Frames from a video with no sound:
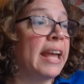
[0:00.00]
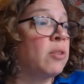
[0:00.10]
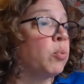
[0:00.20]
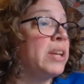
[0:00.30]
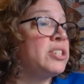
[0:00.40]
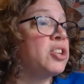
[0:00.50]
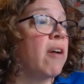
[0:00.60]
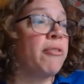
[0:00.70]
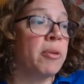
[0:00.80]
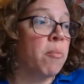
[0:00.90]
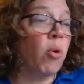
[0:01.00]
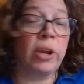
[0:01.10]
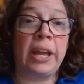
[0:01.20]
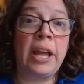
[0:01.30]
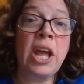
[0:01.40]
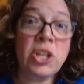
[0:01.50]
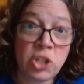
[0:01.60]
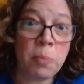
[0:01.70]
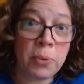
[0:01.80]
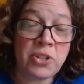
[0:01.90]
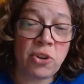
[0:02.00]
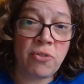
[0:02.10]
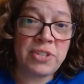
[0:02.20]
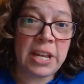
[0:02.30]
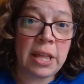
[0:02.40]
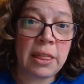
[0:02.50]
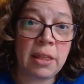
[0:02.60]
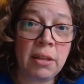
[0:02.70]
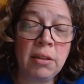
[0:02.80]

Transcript: and rinsed off in the morning to preserve teeth.